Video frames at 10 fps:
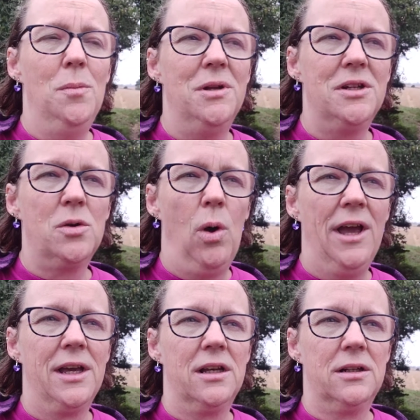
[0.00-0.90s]
but it's
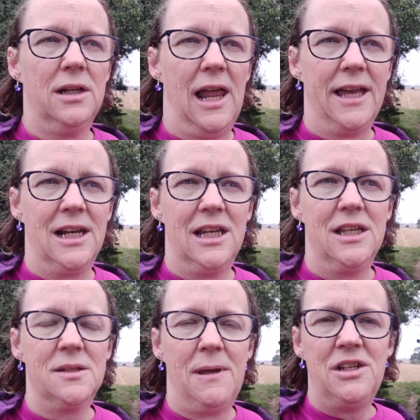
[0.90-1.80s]
quite
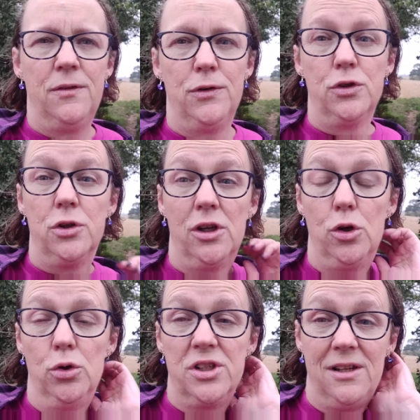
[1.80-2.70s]
likely, especially if you're doing
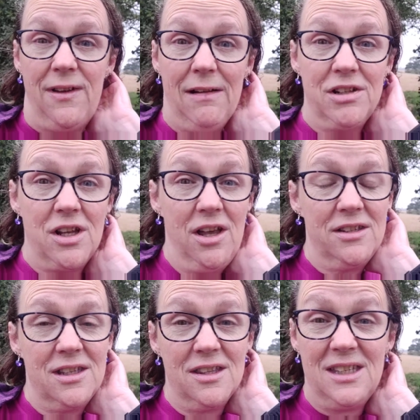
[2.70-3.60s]
quarterly VAT
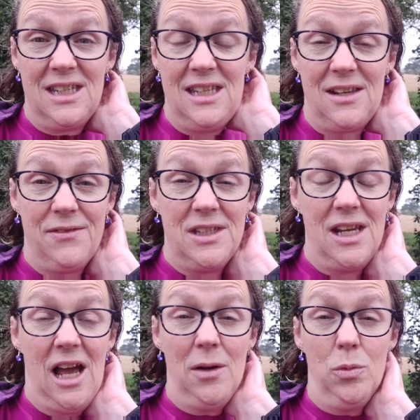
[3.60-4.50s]
returns, that the
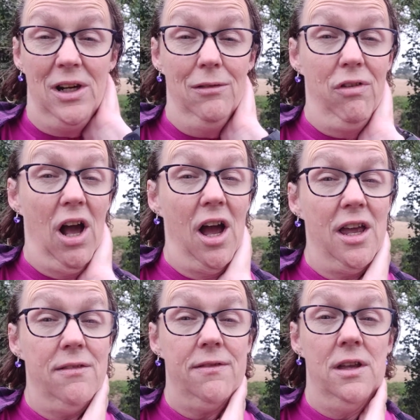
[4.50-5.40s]
C79 will
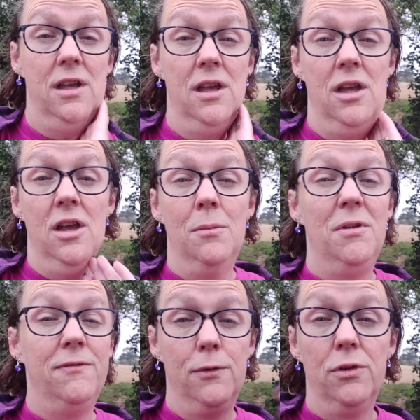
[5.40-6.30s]
arrive
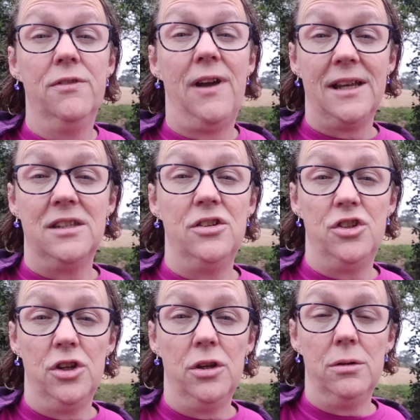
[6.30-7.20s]
before the VAT is
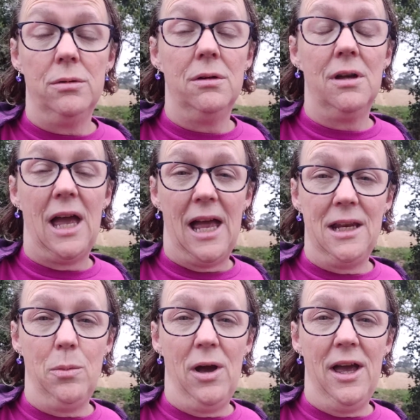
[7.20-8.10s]
due
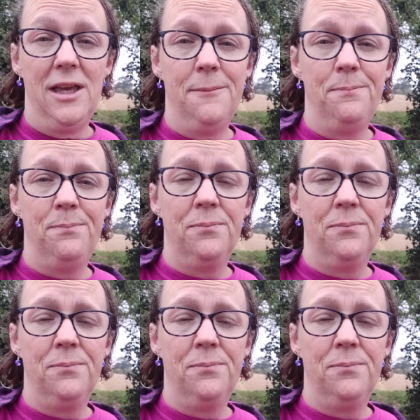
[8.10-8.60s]
anyway.